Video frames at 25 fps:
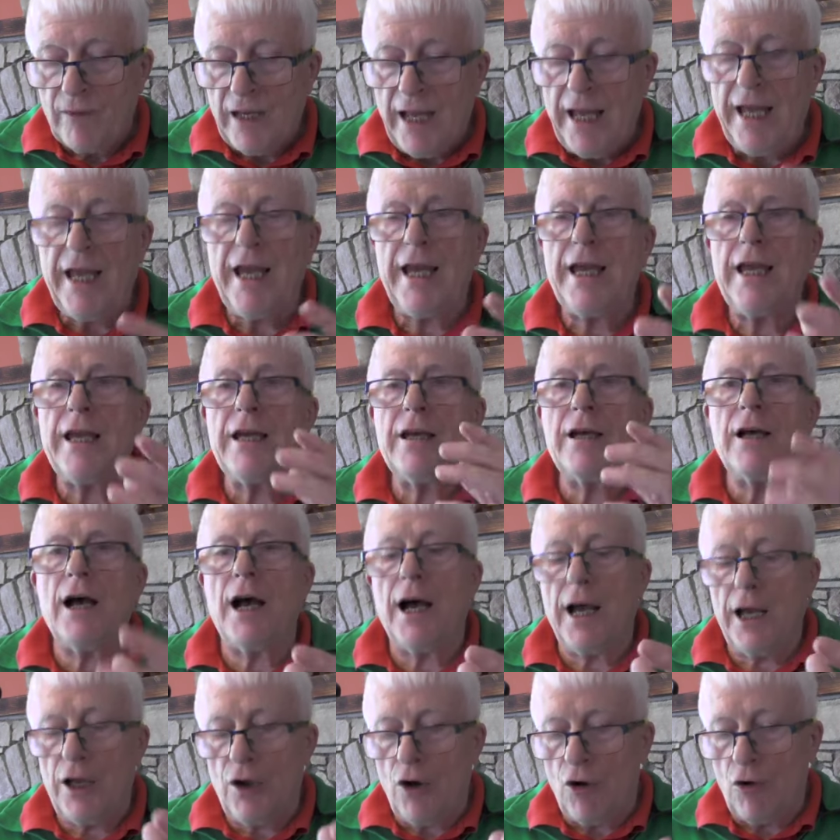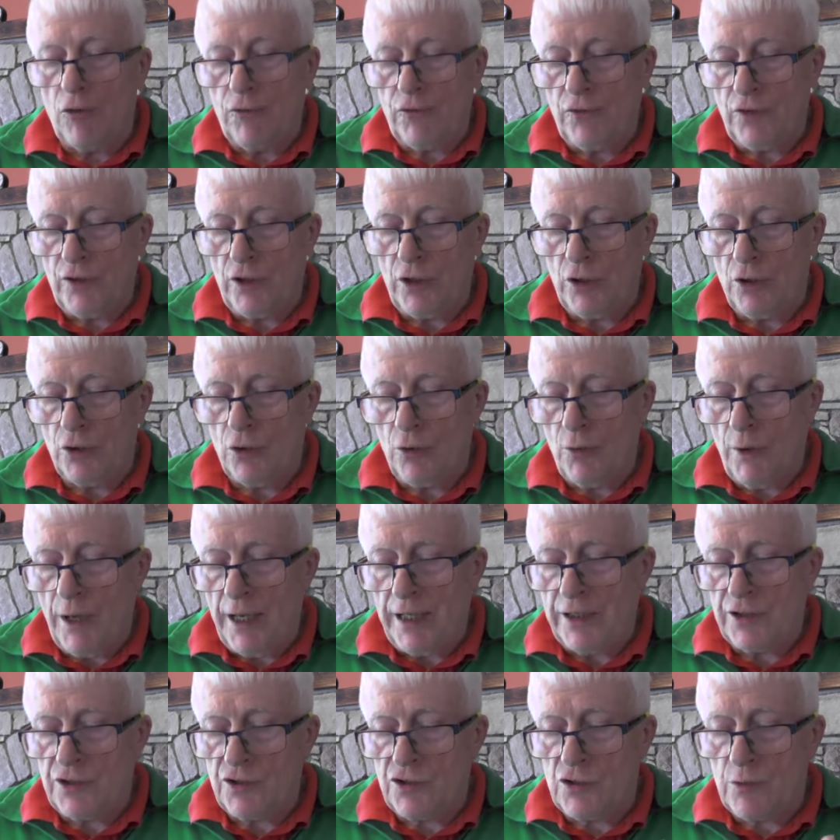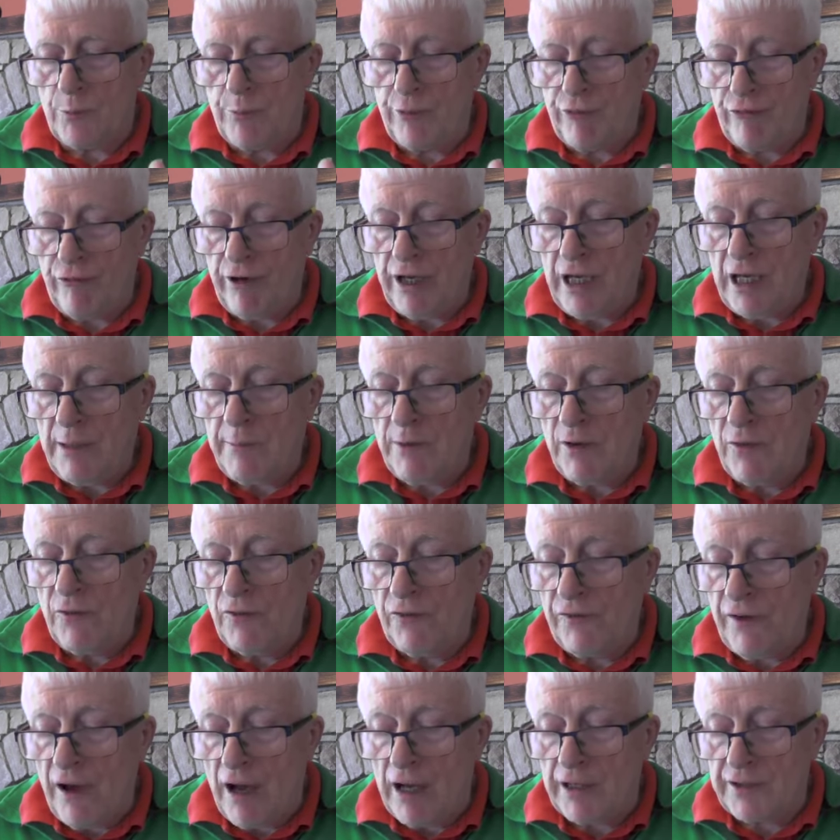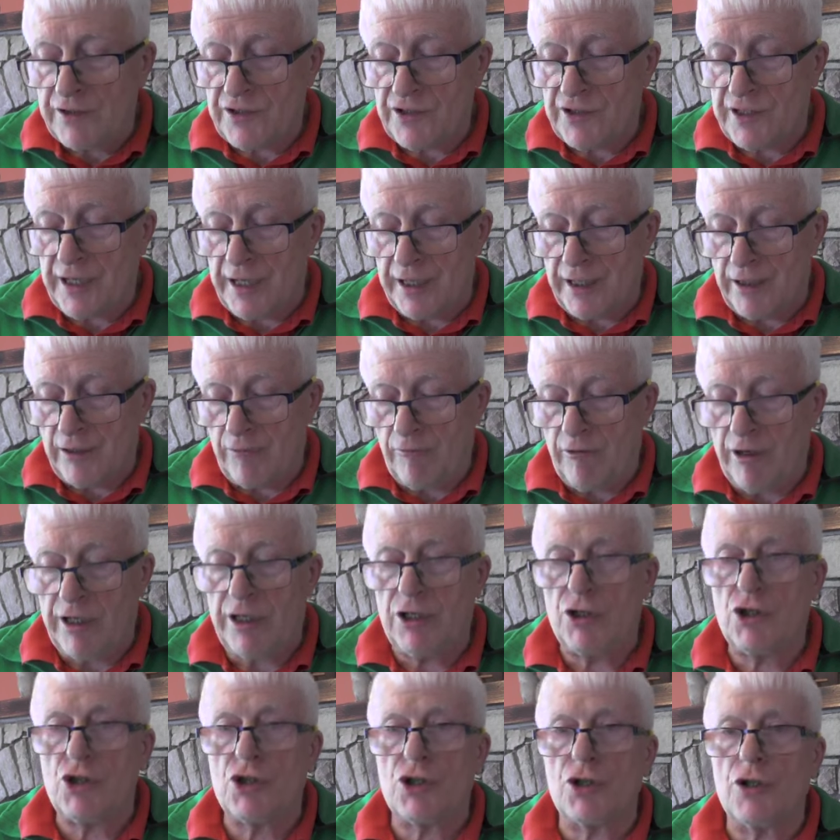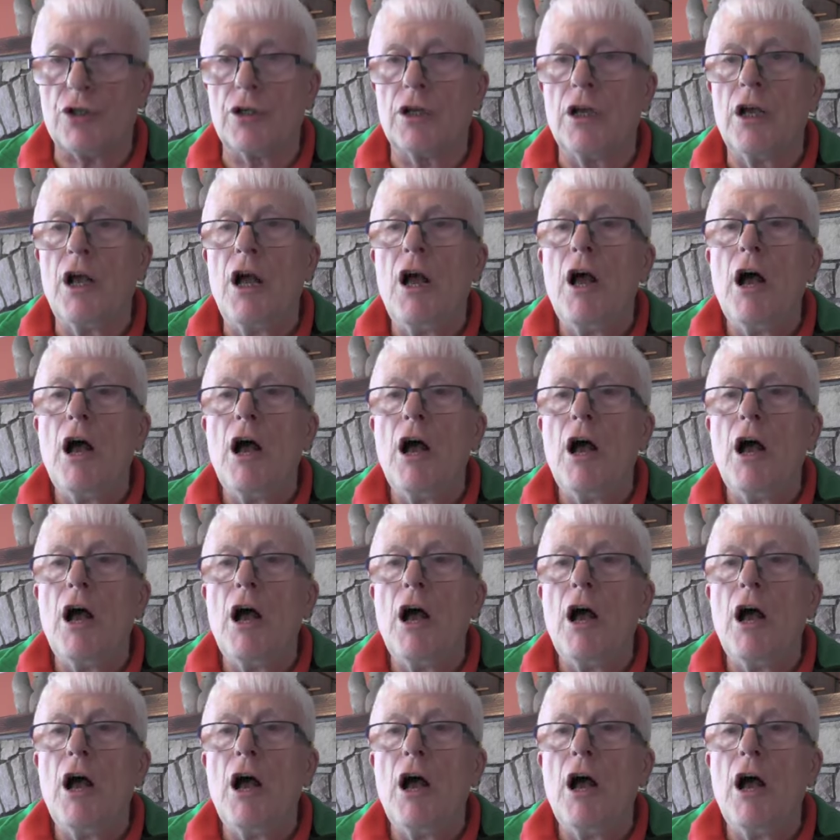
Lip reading: Here I offer you a supreme and vast declaration